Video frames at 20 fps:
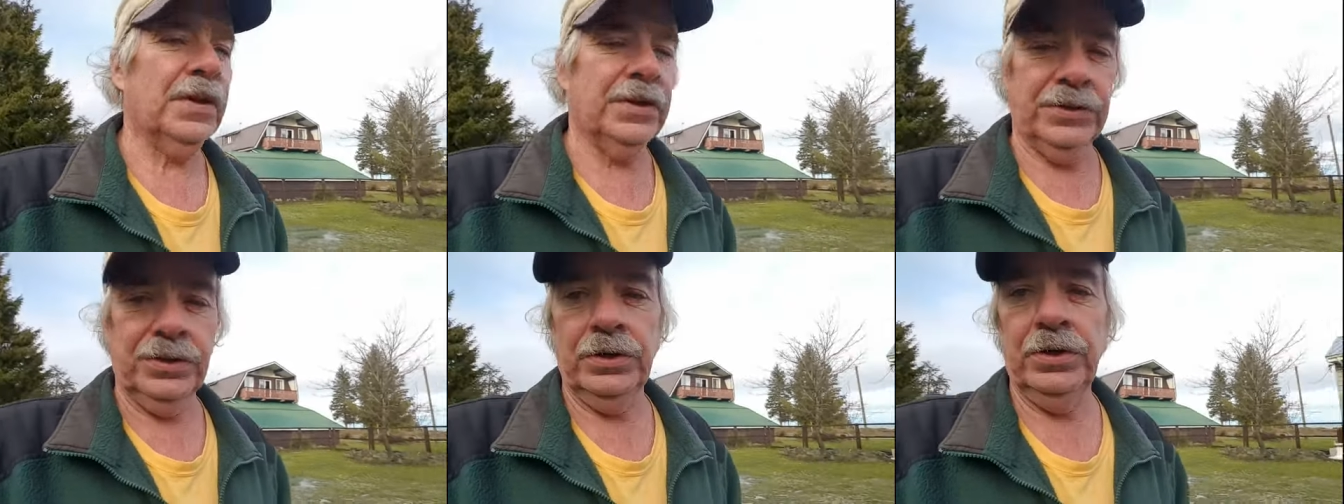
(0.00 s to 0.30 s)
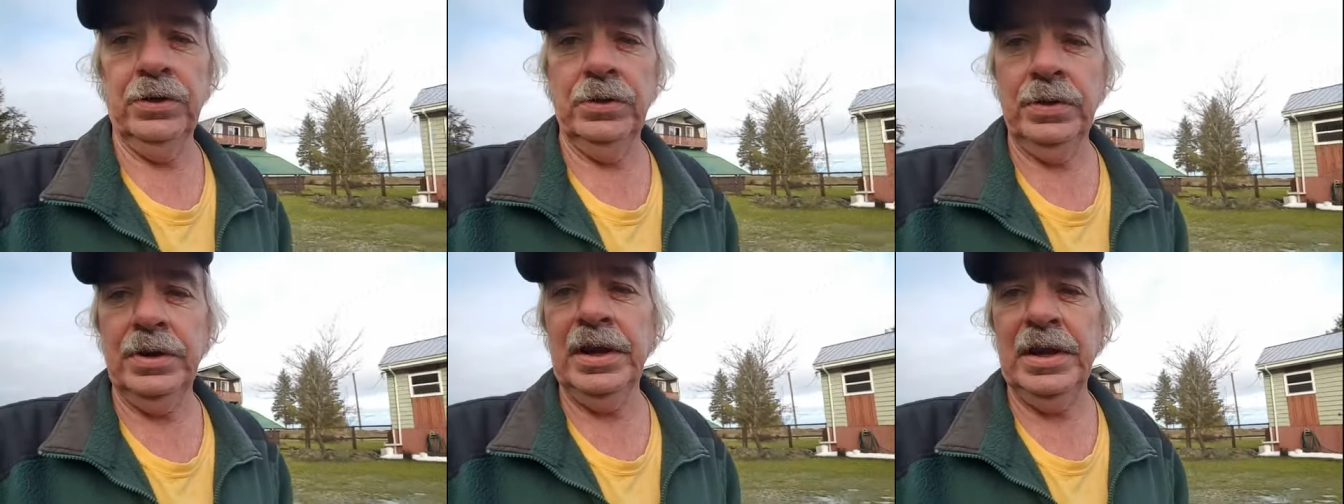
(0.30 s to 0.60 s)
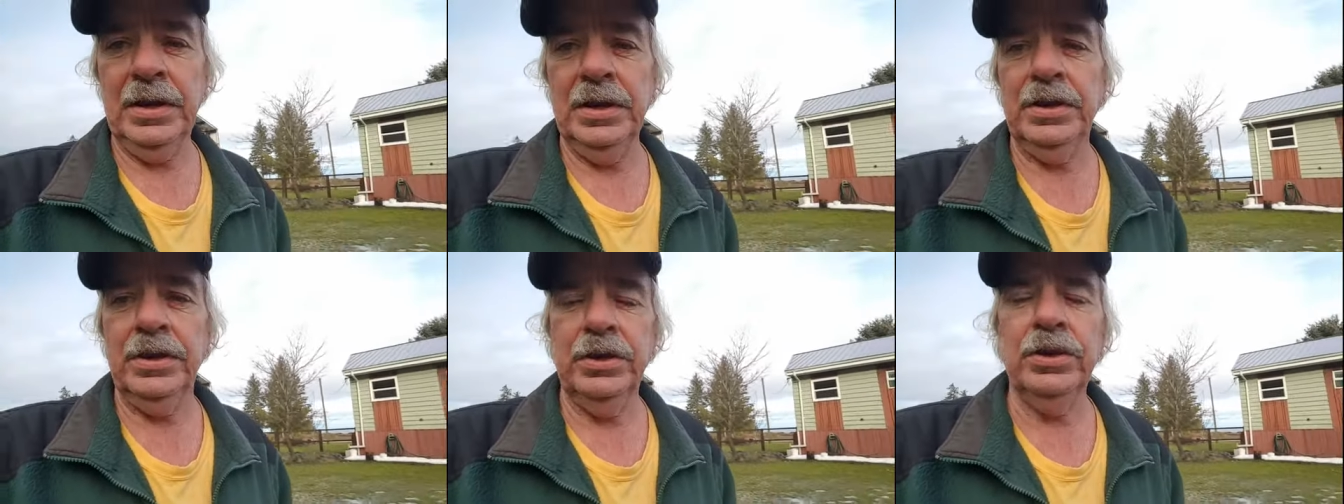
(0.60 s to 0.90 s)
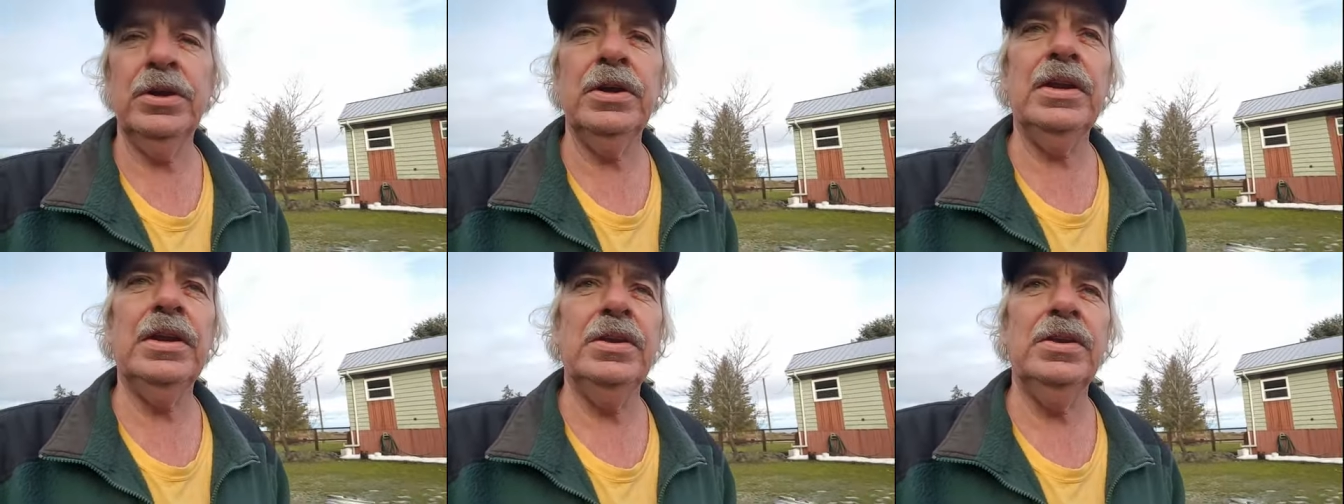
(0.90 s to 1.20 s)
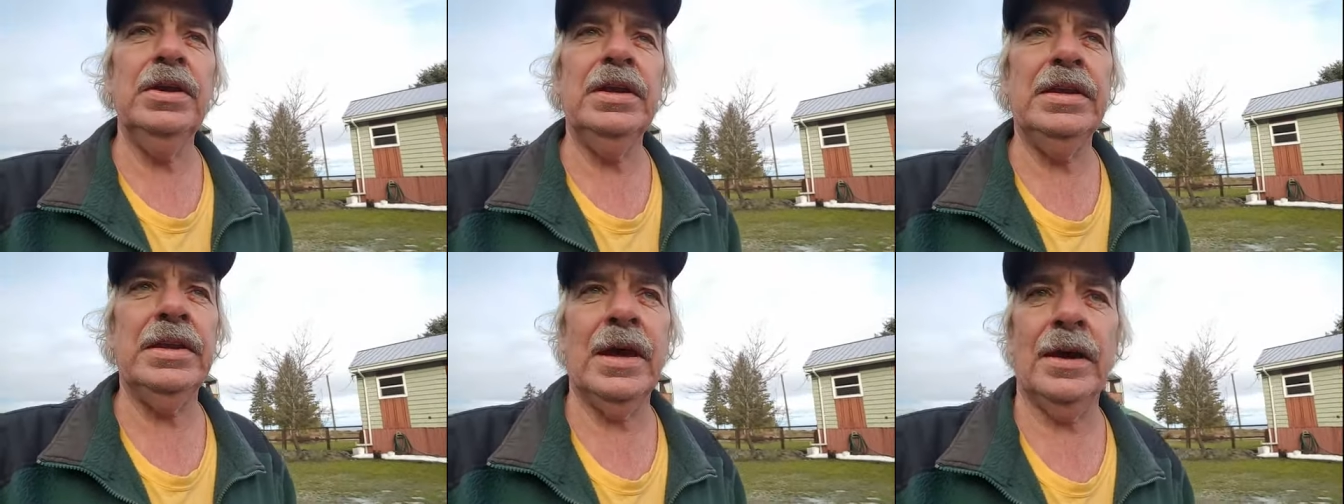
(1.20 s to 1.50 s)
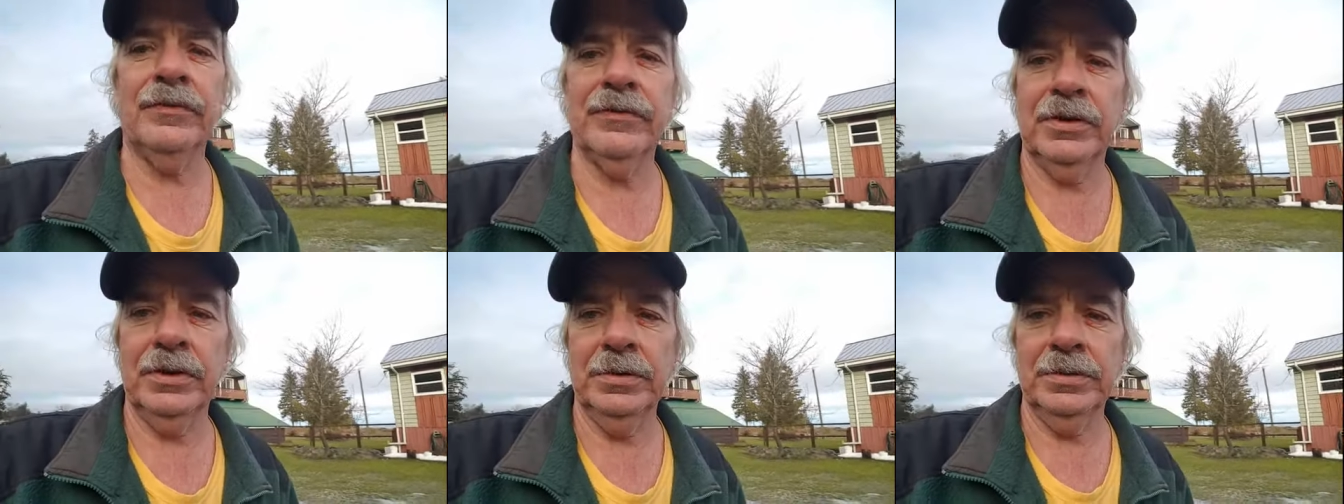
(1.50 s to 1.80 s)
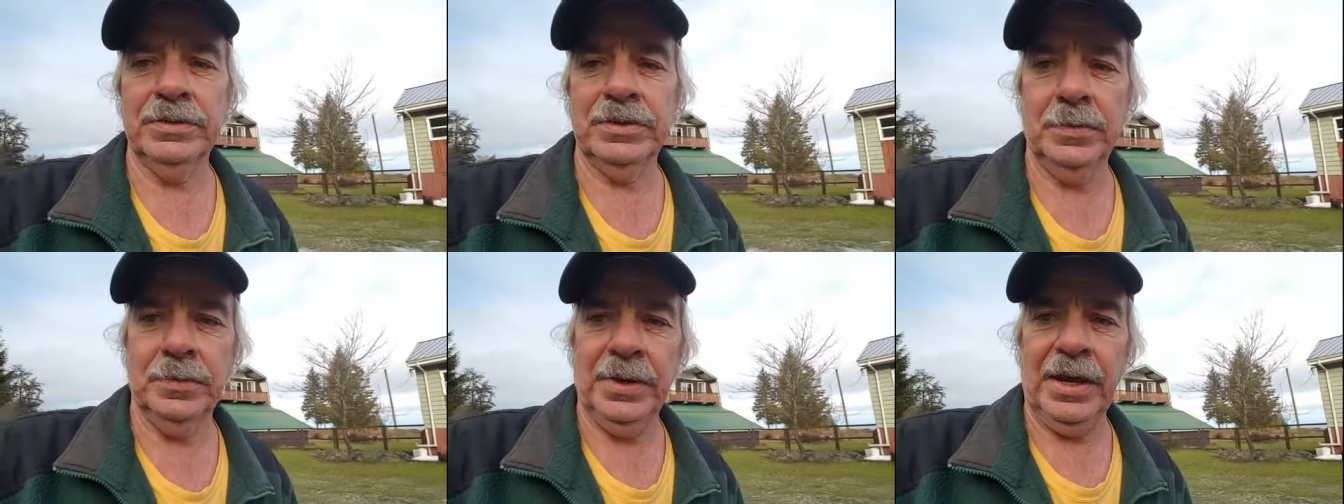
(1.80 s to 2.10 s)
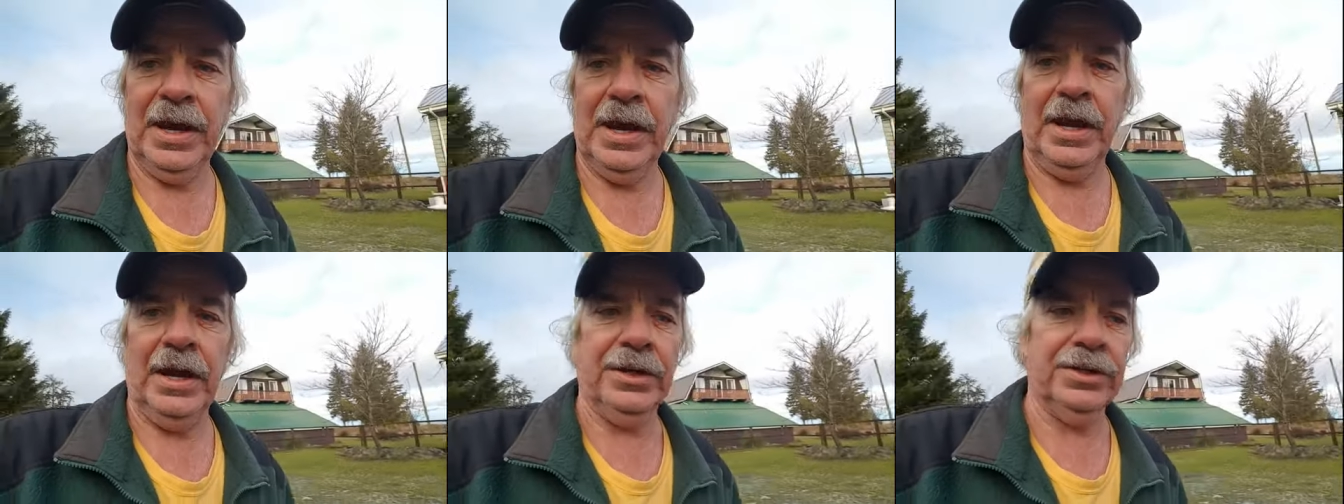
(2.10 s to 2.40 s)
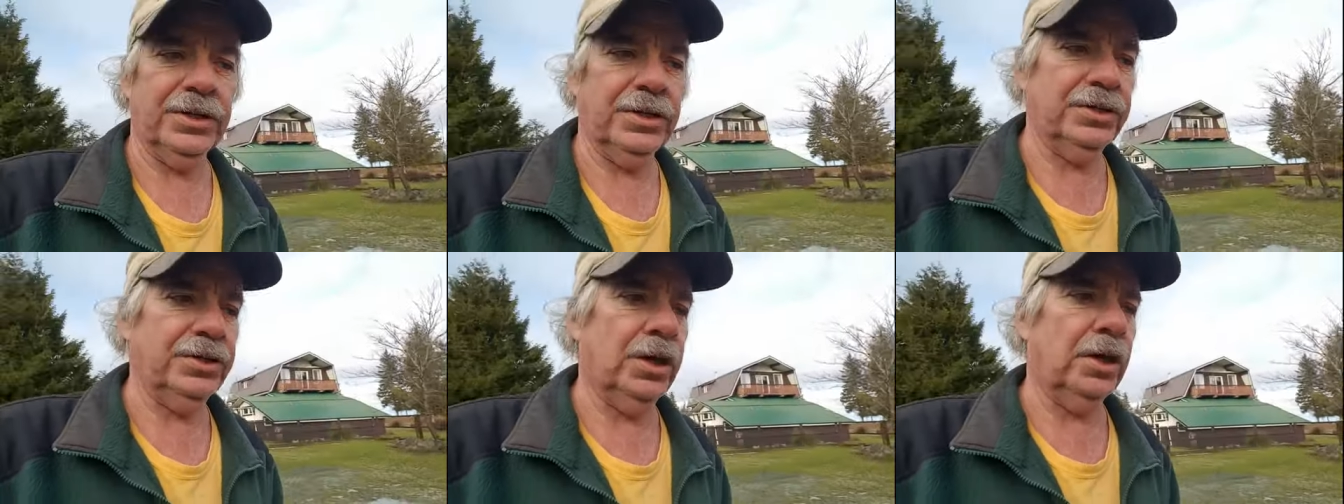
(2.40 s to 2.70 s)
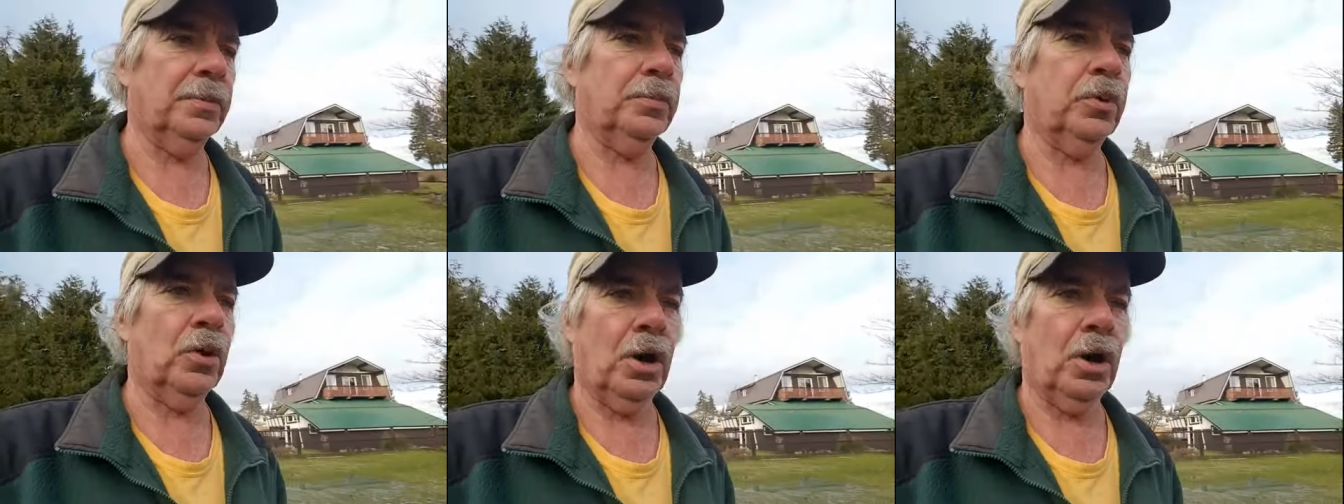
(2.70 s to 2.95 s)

because you do need you do need to have some cash because you got